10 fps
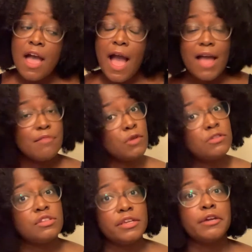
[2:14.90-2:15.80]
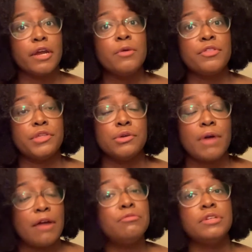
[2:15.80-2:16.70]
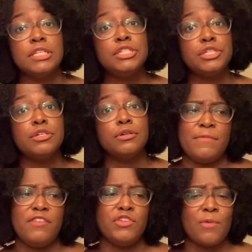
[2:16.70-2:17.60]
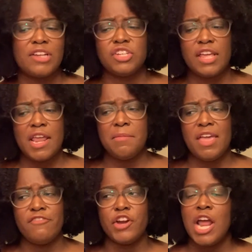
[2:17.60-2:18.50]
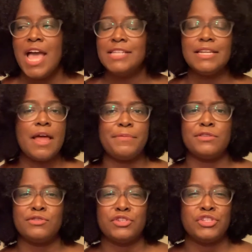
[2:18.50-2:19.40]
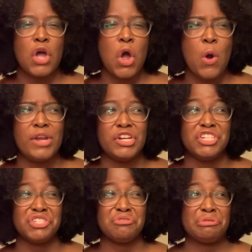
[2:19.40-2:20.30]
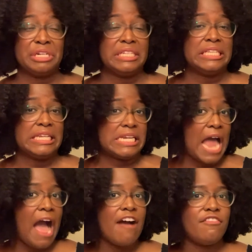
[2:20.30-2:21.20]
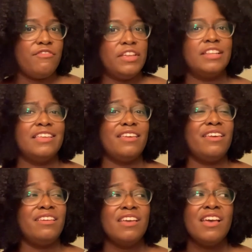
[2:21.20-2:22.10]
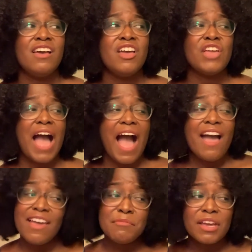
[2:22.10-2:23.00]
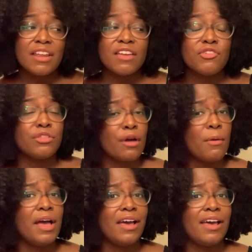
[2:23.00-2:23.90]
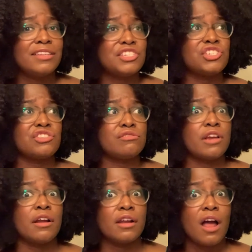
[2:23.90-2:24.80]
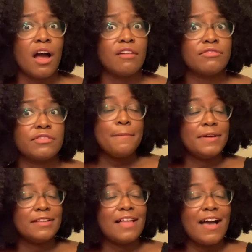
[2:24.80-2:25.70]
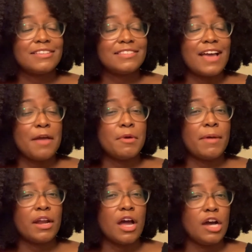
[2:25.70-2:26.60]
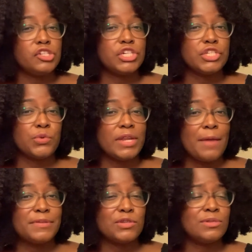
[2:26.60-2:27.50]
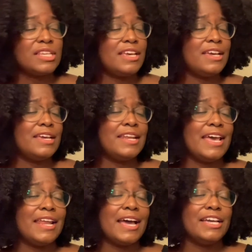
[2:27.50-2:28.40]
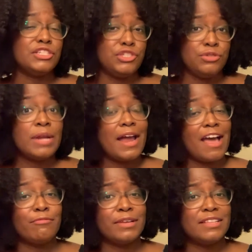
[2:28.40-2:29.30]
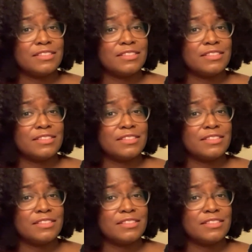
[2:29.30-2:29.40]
I mostly agree with you. I really do. If you're watching an anime for 10 episodes or so and you're just really not feeling it, I am gonna give you the go-ahead to just turn it off. But alas, I'm about 120 episodes in and I do not have plans